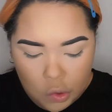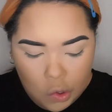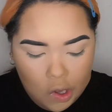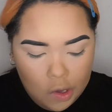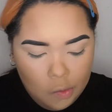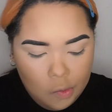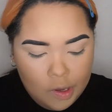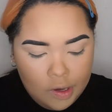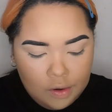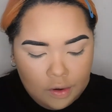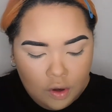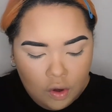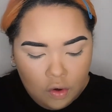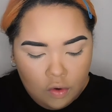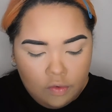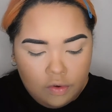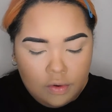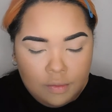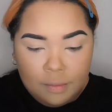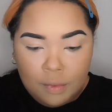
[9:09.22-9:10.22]
I went
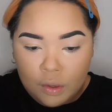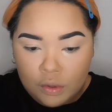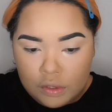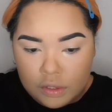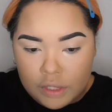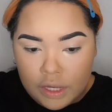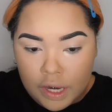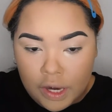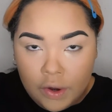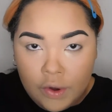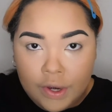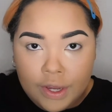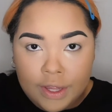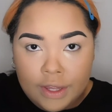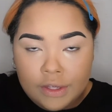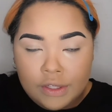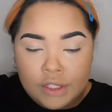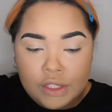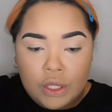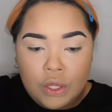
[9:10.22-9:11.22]
over most
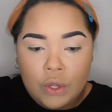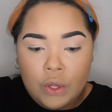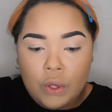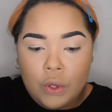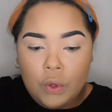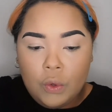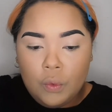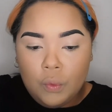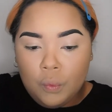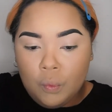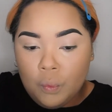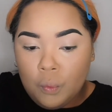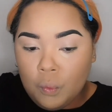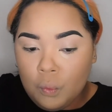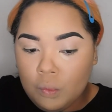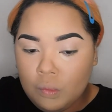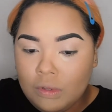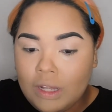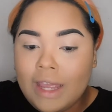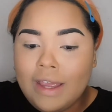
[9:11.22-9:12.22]
areas,
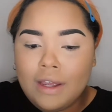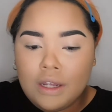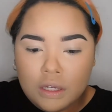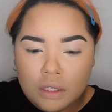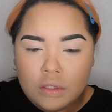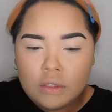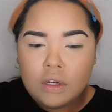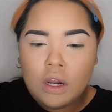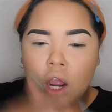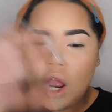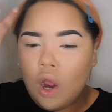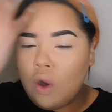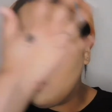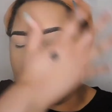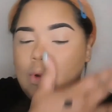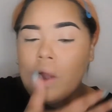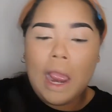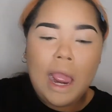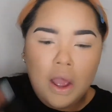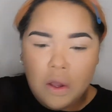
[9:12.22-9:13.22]
like
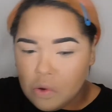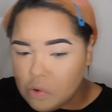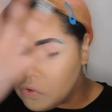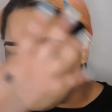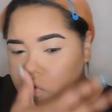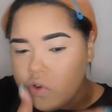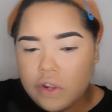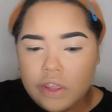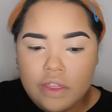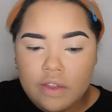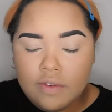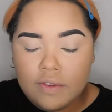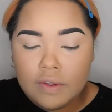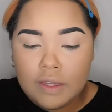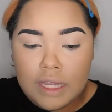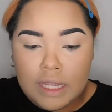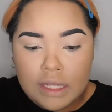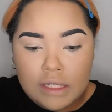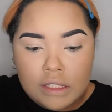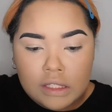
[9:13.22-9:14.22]
around the
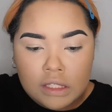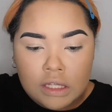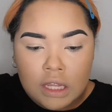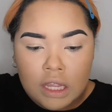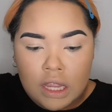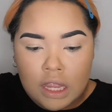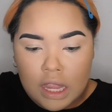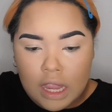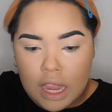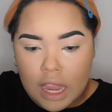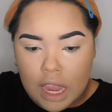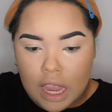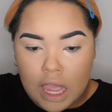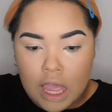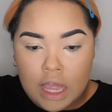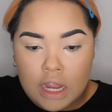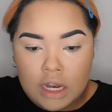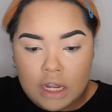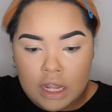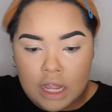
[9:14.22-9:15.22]
face,
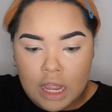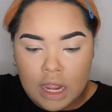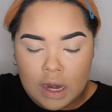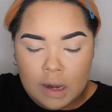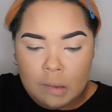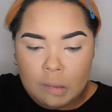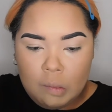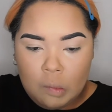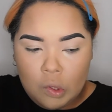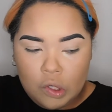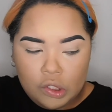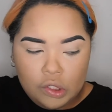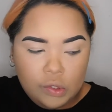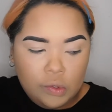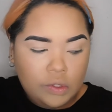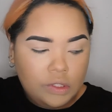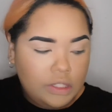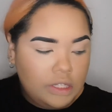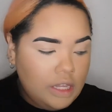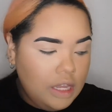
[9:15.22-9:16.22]
and more so
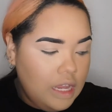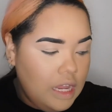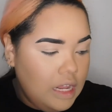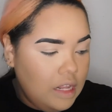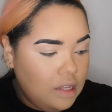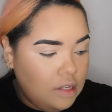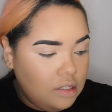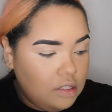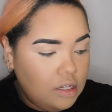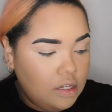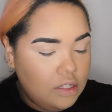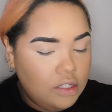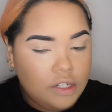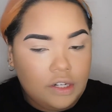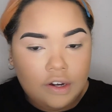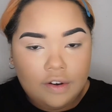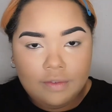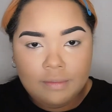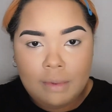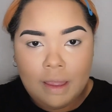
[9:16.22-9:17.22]
in the
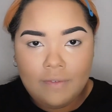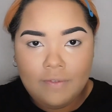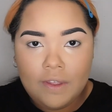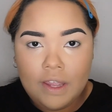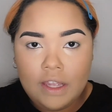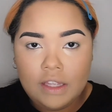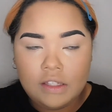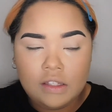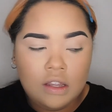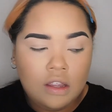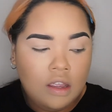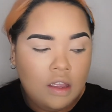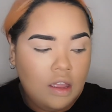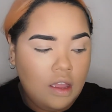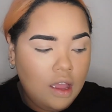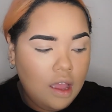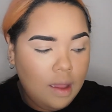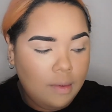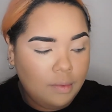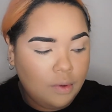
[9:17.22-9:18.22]
center of my face.
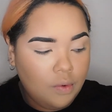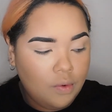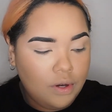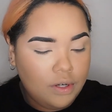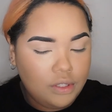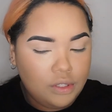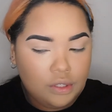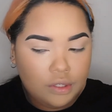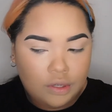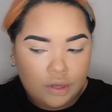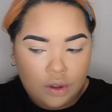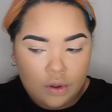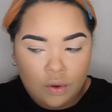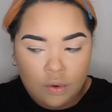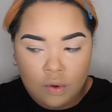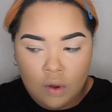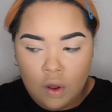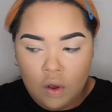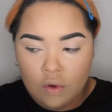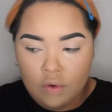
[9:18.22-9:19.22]
I'm going to
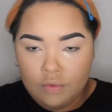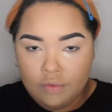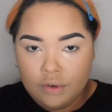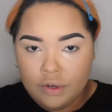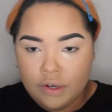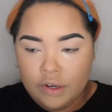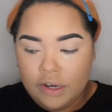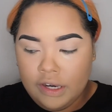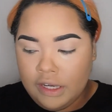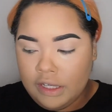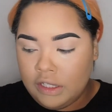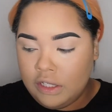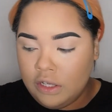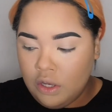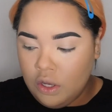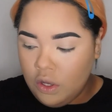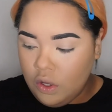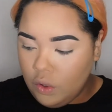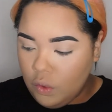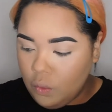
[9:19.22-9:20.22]
go over it
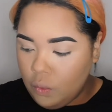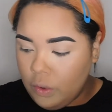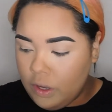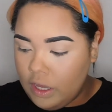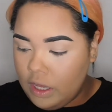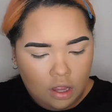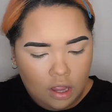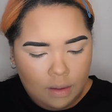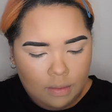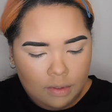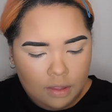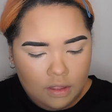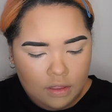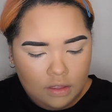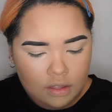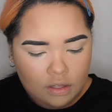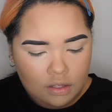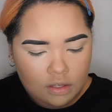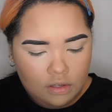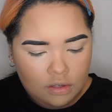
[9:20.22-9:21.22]
with, I believe
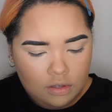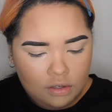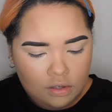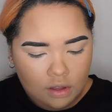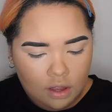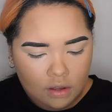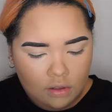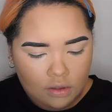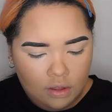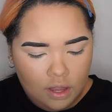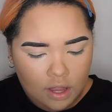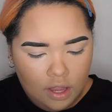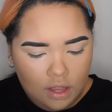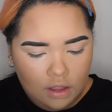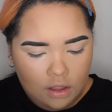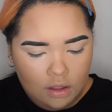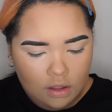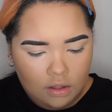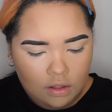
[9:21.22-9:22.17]
this is Sauté